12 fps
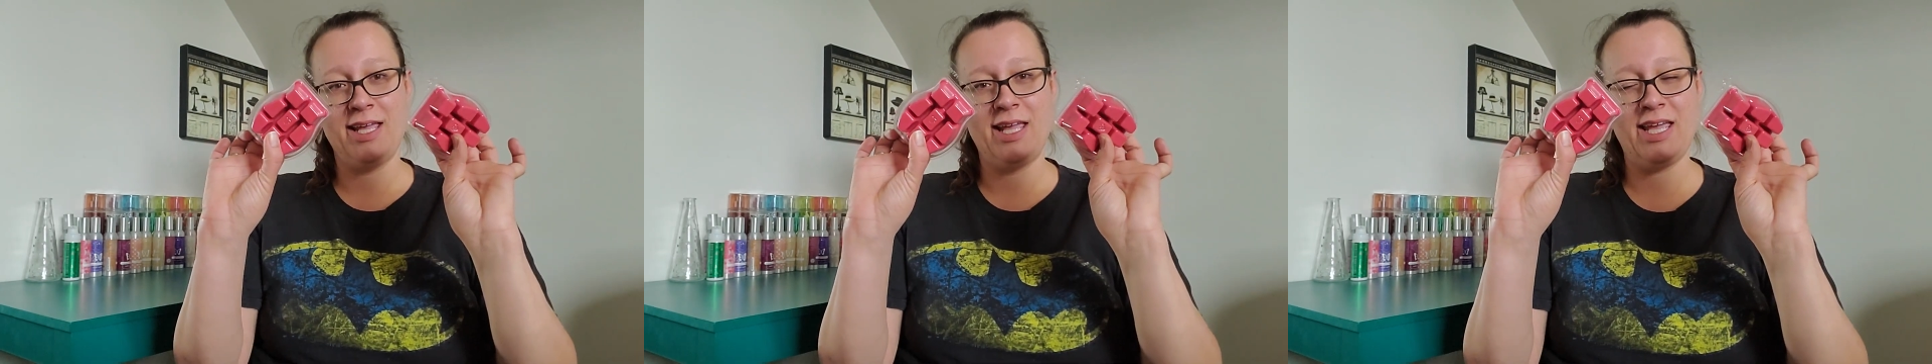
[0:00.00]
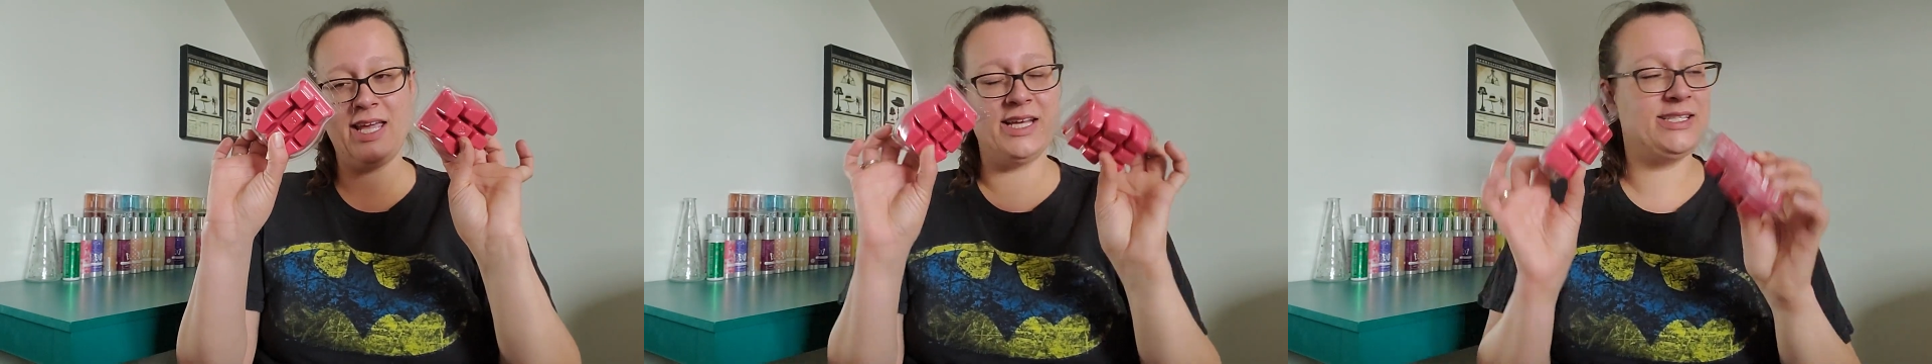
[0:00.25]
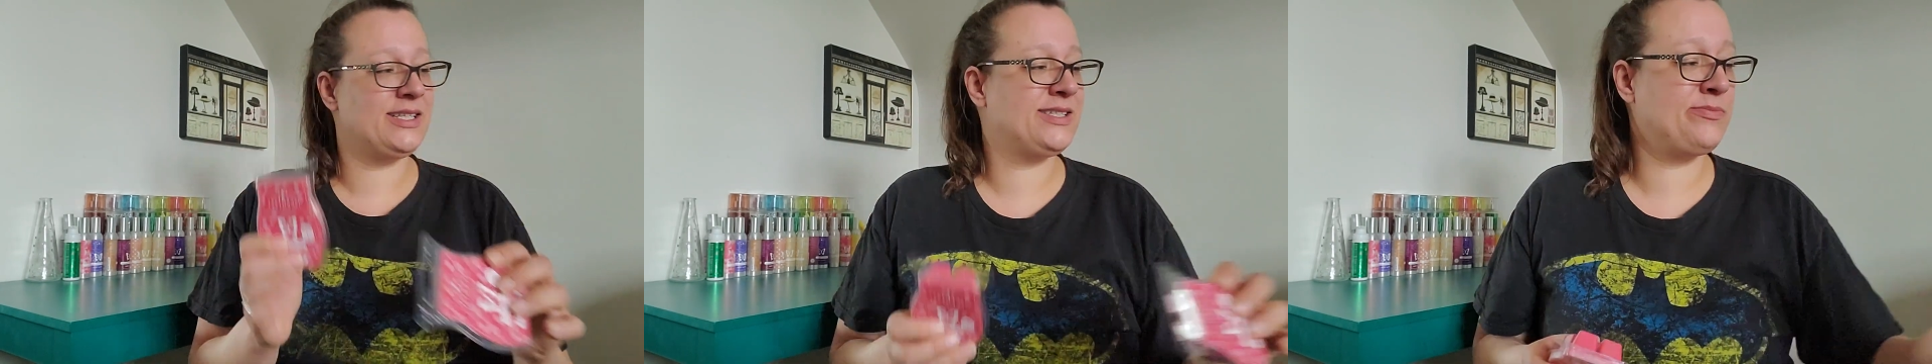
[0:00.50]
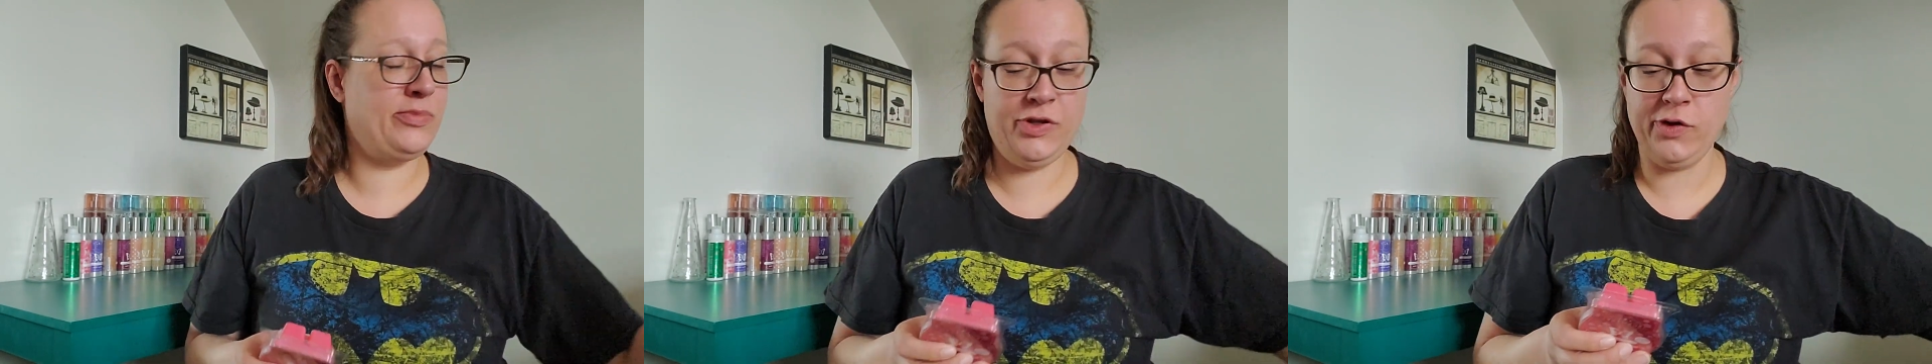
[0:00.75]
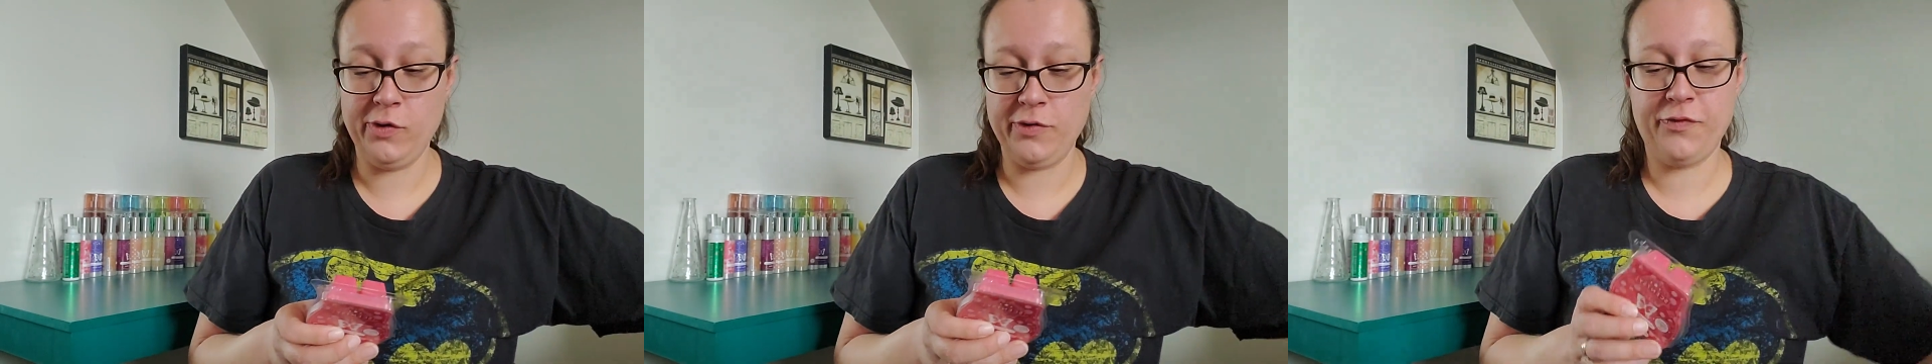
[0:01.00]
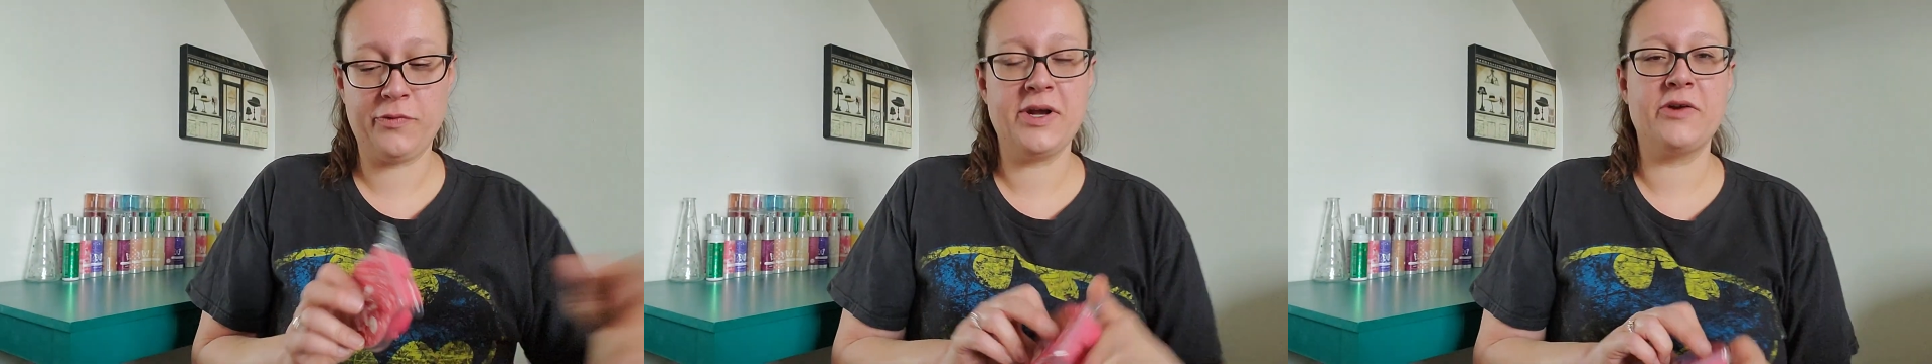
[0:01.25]
And it's
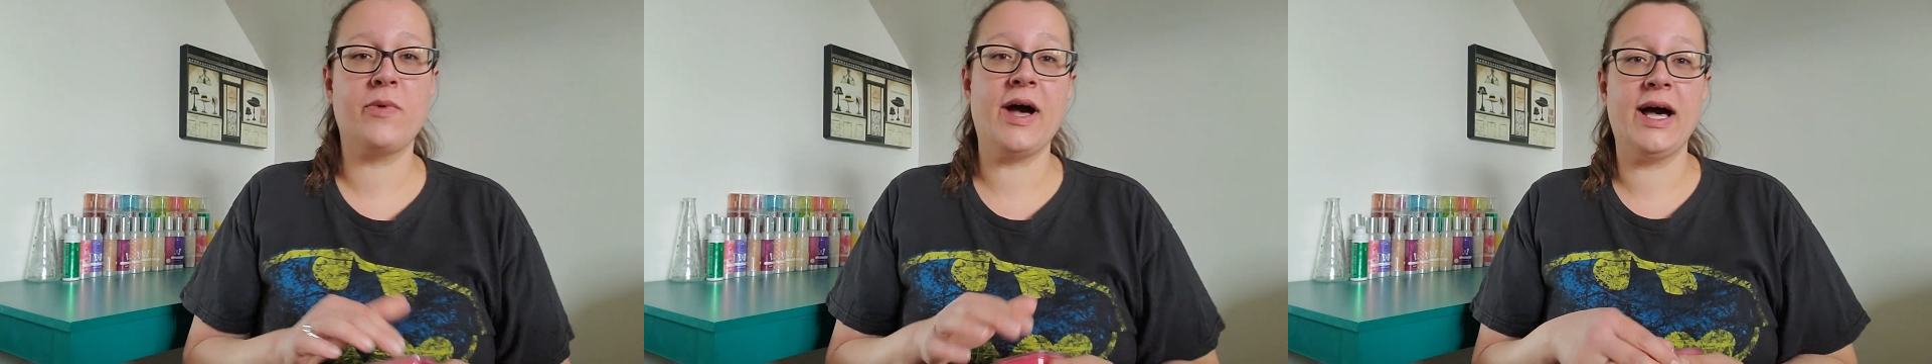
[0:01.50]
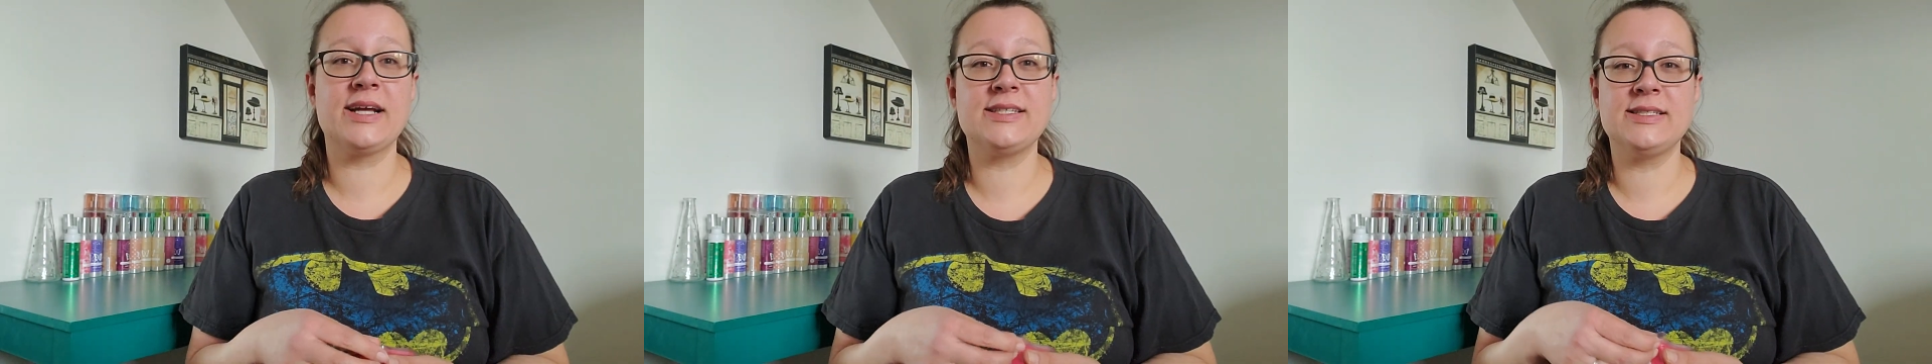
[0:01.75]
beautiful red wax.